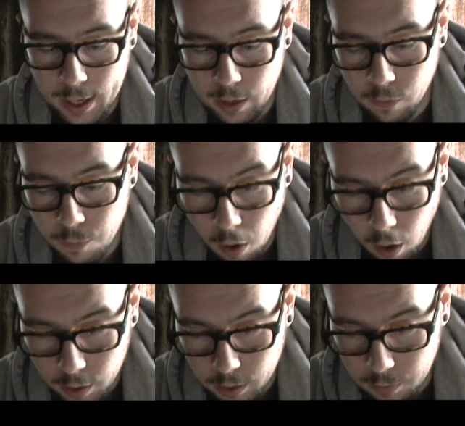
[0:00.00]
He
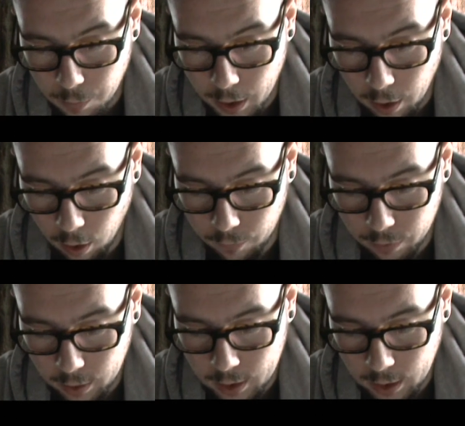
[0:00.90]
reminded me
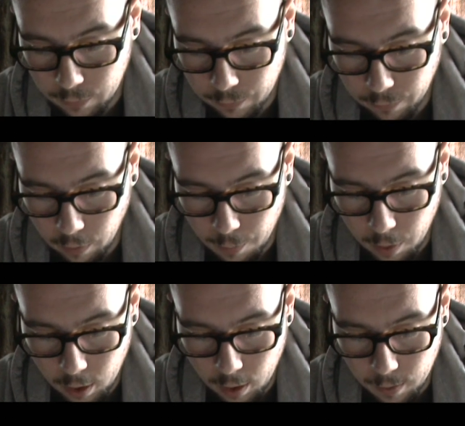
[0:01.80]
of the kid
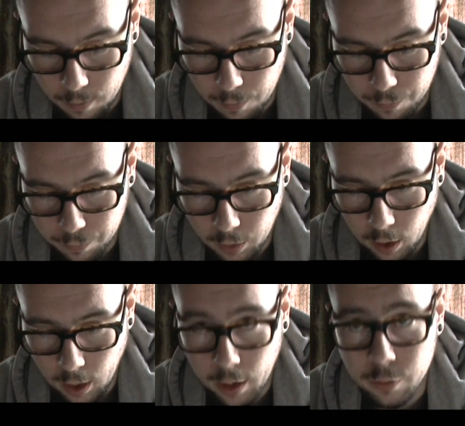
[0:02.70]
from
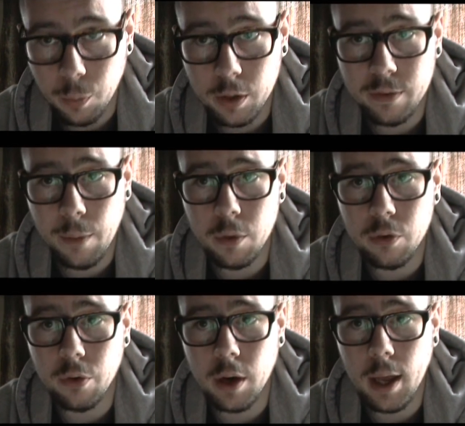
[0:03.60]
House by the
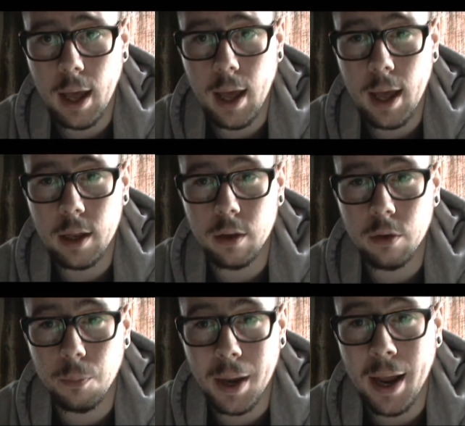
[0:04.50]
Cemetery
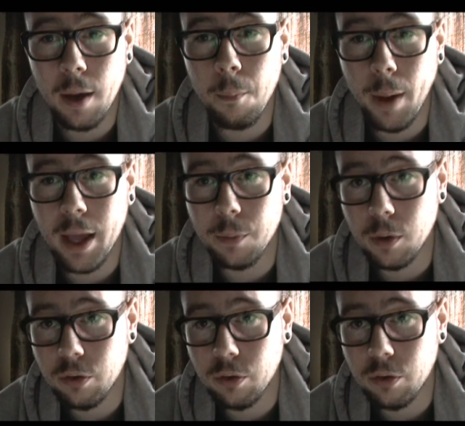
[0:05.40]
and Manhattan Baby,